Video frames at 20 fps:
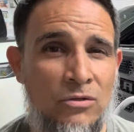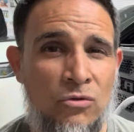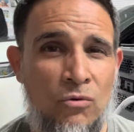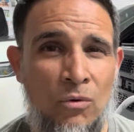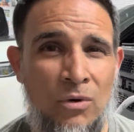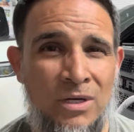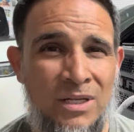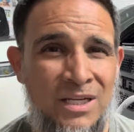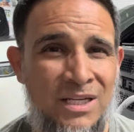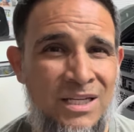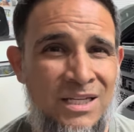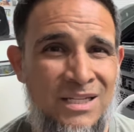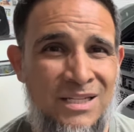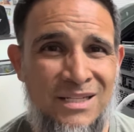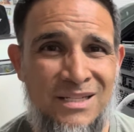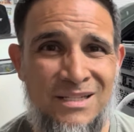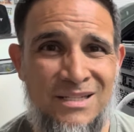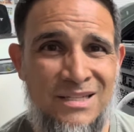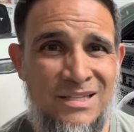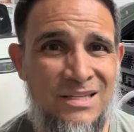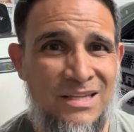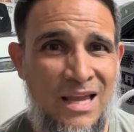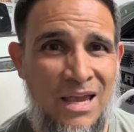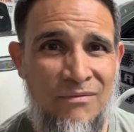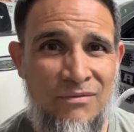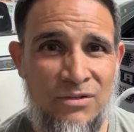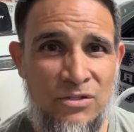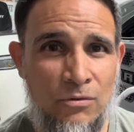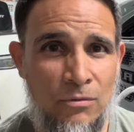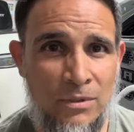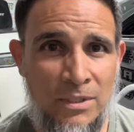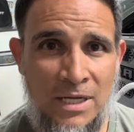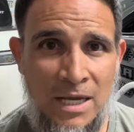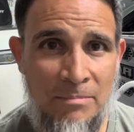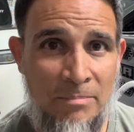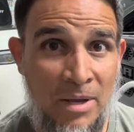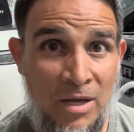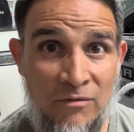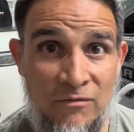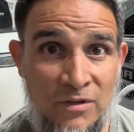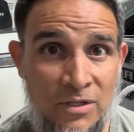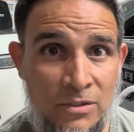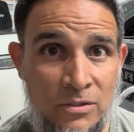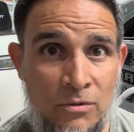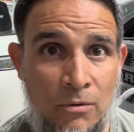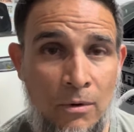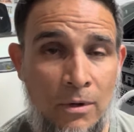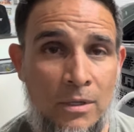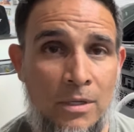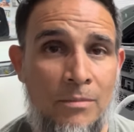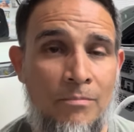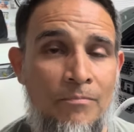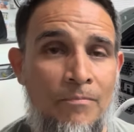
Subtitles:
27, 28 pound-feet of torque.